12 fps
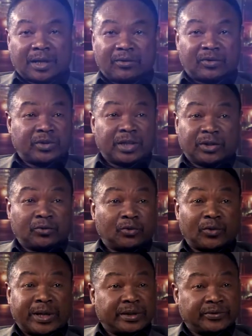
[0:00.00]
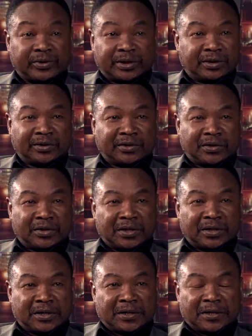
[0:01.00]
I was ready to do anything.
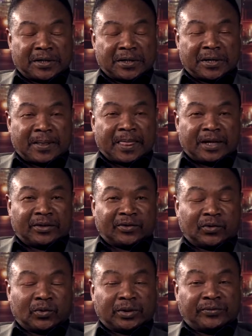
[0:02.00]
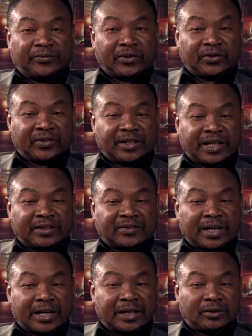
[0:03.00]
So the first thing I
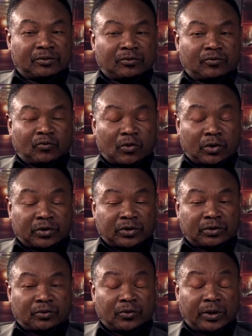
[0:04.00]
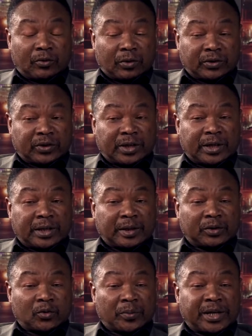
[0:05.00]
started was
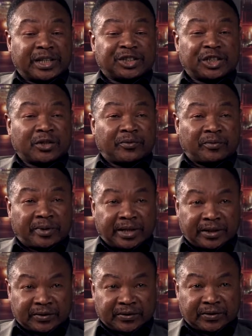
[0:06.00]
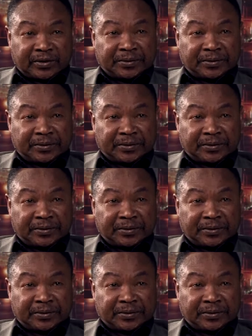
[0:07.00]
to make a chain of prayers